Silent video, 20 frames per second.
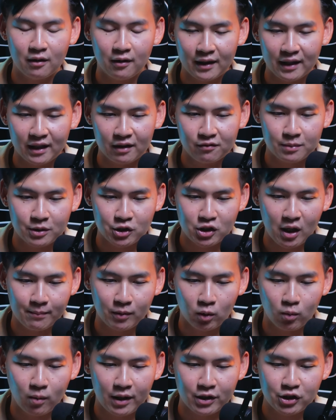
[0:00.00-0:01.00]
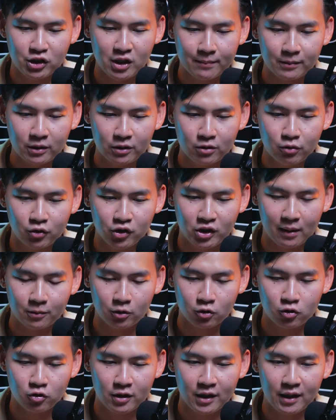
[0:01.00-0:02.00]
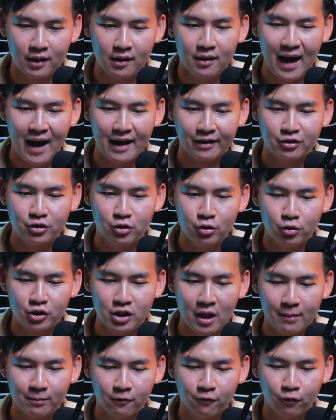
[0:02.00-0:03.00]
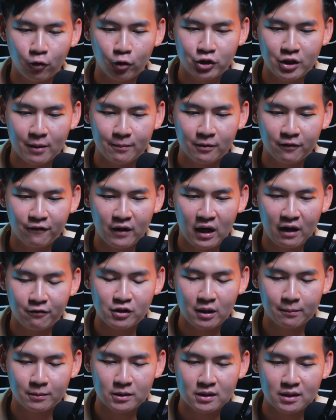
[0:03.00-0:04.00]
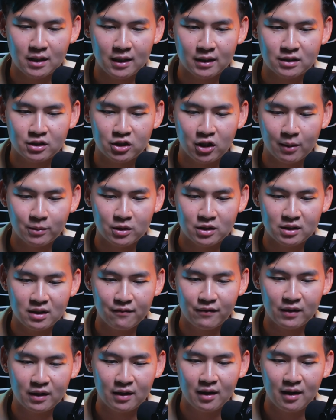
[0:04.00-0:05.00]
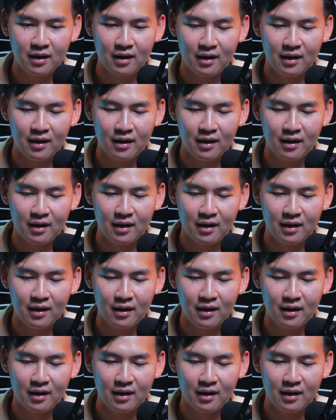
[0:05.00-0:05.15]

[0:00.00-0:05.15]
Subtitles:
okay, it gives me chapter 1, chapter 2, chapter 3, act 2, chapter 4, chapter 5, chapter 6, chapter 7,